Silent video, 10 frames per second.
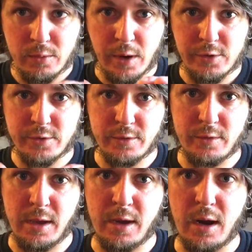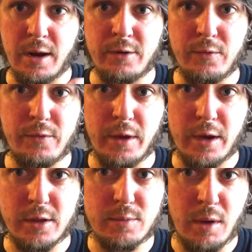register that. I do feel like
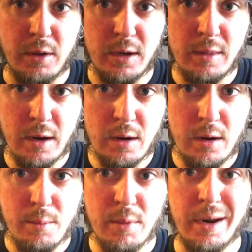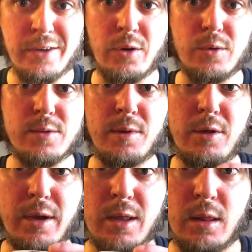I smell it in there, but I don't
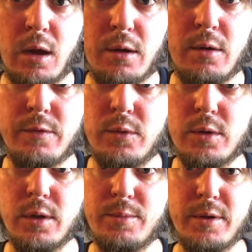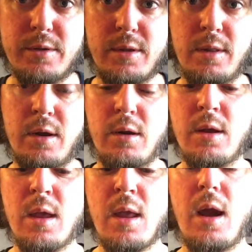smell a lot of eucalyptus in there.
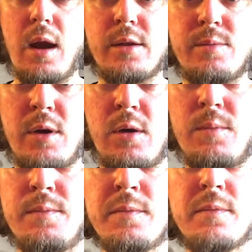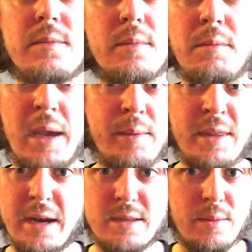I smell, maybe
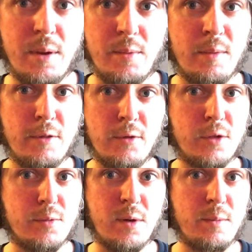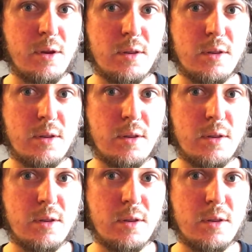that's the peppermint or the spearmint